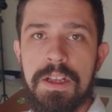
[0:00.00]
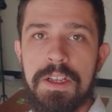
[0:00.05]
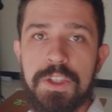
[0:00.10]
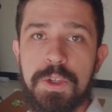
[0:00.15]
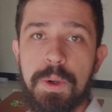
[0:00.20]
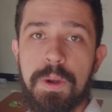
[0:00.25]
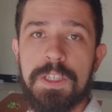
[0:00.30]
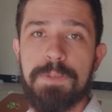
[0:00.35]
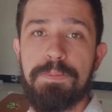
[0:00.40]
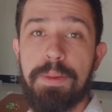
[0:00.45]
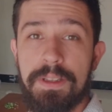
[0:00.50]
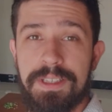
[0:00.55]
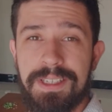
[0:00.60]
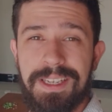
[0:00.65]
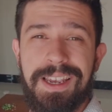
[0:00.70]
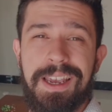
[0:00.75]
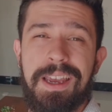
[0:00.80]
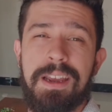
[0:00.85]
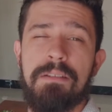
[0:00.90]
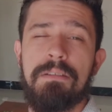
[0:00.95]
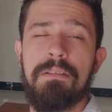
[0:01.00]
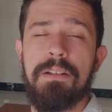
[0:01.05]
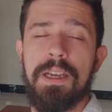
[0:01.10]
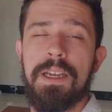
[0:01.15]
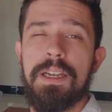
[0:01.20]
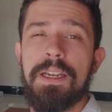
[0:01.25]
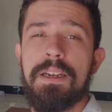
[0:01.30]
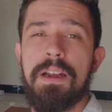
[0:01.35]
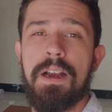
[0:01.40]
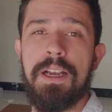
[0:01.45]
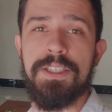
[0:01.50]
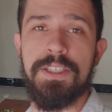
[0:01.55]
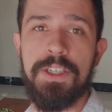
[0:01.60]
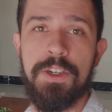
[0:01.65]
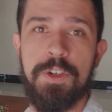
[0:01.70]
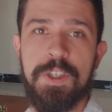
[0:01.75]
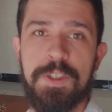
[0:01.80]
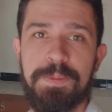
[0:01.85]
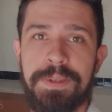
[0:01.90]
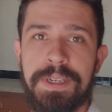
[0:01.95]
So our spuds are getting really nice and
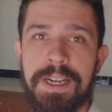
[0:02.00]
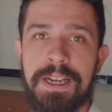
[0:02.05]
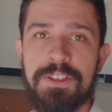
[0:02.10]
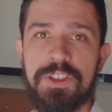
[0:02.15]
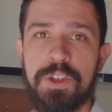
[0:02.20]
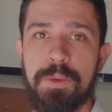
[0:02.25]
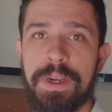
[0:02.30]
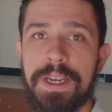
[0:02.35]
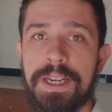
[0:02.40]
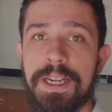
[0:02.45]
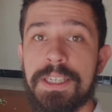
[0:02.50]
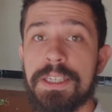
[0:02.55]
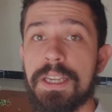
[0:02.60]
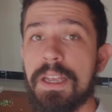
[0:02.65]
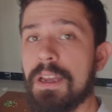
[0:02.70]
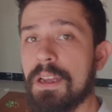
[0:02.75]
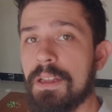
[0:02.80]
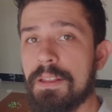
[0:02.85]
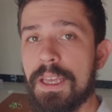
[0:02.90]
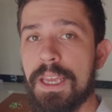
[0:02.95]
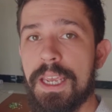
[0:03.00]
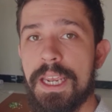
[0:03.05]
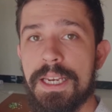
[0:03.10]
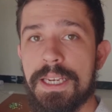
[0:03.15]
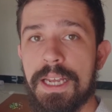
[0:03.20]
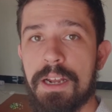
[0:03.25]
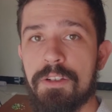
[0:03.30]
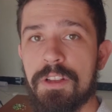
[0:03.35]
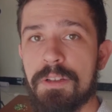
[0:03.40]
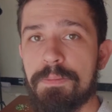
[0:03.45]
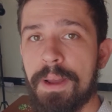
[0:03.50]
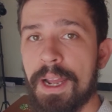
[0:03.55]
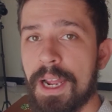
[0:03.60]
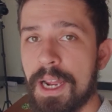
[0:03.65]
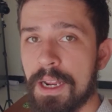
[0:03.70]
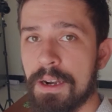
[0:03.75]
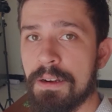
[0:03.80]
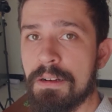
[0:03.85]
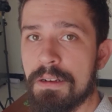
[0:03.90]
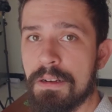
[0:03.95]
crispy now, so we're gonna turn the heat down in the
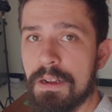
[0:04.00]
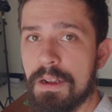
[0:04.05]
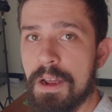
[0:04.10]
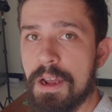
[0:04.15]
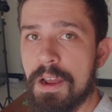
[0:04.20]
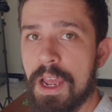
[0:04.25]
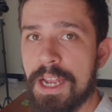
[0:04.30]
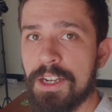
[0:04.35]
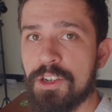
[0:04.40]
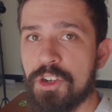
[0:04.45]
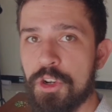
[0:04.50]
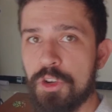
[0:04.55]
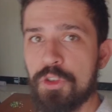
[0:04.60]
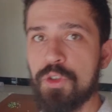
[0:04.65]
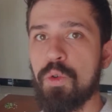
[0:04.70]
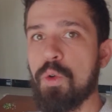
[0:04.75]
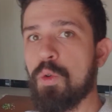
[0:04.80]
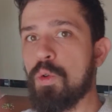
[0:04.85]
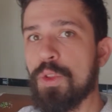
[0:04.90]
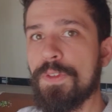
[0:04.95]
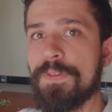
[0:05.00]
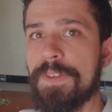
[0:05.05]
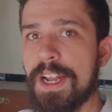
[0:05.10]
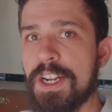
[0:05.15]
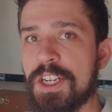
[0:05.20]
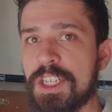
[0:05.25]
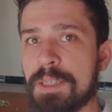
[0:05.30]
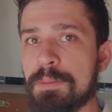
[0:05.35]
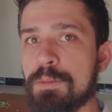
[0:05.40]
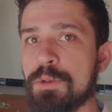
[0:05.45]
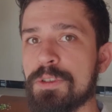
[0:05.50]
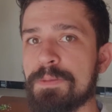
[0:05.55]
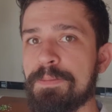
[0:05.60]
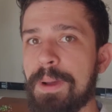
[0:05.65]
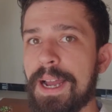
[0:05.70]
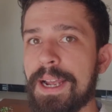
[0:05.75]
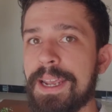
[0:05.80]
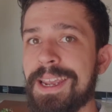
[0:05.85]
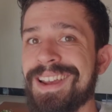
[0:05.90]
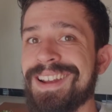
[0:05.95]
pan, introduce all the vegetables
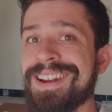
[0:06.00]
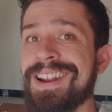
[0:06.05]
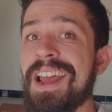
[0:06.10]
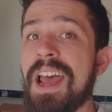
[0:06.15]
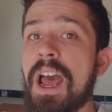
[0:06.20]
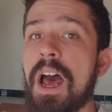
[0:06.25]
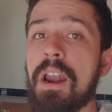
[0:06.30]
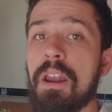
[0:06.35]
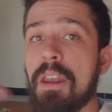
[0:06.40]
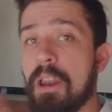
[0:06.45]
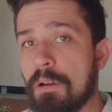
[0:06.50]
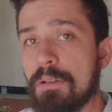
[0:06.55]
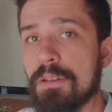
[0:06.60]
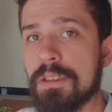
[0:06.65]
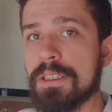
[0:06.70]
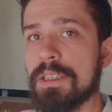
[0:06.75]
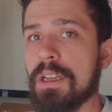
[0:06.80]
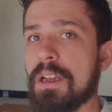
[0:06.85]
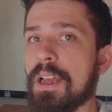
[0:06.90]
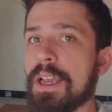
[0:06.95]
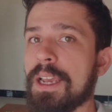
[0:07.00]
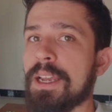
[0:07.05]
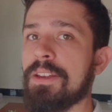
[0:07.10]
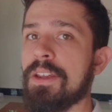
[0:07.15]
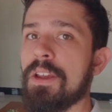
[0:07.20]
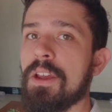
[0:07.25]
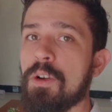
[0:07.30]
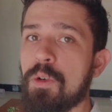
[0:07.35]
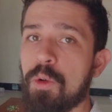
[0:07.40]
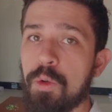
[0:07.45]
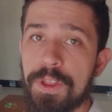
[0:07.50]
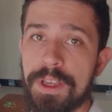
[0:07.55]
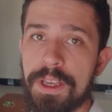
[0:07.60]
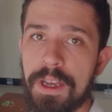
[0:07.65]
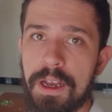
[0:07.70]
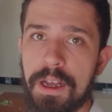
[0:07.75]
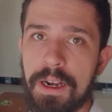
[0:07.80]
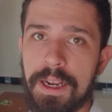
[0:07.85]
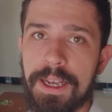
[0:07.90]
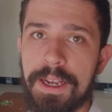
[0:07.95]
back in, alongside all the
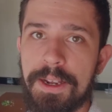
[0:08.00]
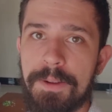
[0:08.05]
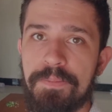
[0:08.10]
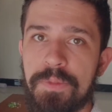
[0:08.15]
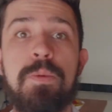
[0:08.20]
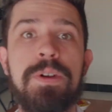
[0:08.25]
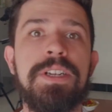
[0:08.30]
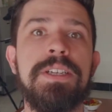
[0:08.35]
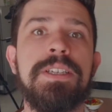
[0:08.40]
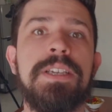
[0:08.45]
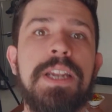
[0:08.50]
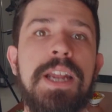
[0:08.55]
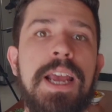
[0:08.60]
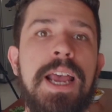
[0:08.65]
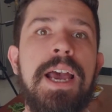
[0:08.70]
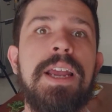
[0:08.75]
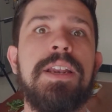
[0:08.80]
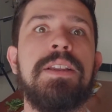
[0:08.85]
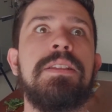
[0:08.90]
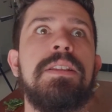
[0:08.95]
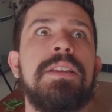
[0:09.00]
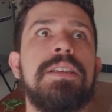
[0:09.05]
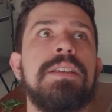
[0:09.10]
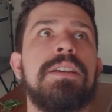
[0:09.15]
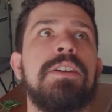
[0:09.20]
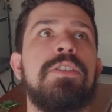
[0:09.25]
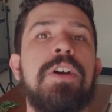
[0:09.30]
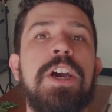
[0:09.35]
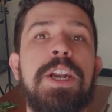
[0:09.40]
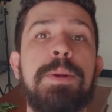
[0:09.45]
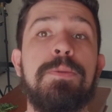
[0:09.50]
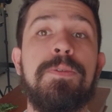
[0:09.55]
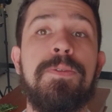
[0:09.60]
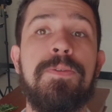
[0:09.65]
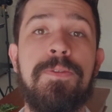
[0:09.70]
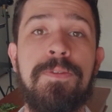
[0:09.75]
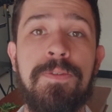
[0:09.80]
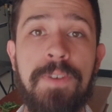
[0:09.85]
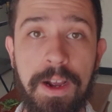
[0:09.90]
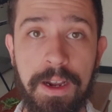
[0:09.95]
garlic, which is gonna add this incredible
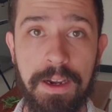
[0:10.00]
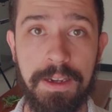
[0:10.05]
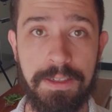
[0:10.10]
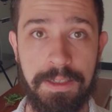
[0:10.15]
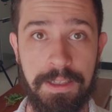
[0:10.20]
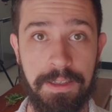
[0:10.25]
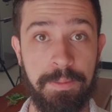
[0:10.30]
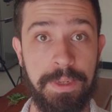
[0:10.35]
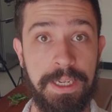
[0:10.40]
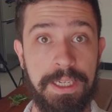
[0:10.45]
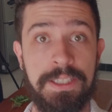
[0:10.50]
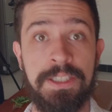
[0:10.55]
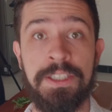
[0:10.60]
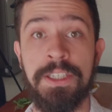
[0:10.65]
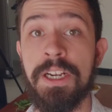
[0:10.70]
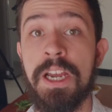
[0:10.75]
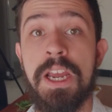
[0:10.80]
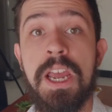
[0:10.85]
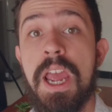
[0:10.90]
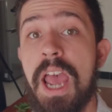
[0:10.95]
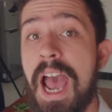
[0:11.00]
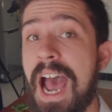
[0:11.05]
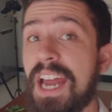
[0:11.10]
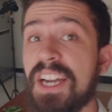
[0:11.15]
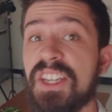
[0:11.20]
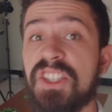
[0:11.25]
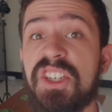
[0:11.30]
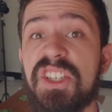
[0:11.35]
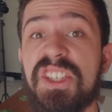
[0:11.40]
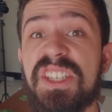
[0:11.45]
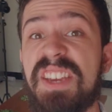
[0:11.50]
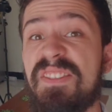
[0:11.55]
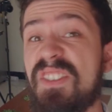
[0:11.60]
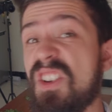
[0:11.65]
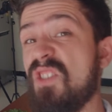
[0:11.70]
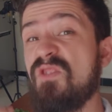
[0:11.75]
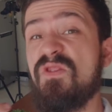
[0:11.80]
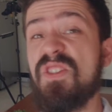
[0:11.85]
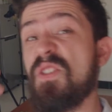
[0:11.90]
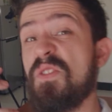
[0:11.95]
funk to the mixture and just give it
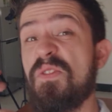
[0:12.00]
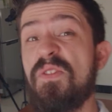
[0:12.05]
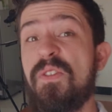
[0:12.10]
a real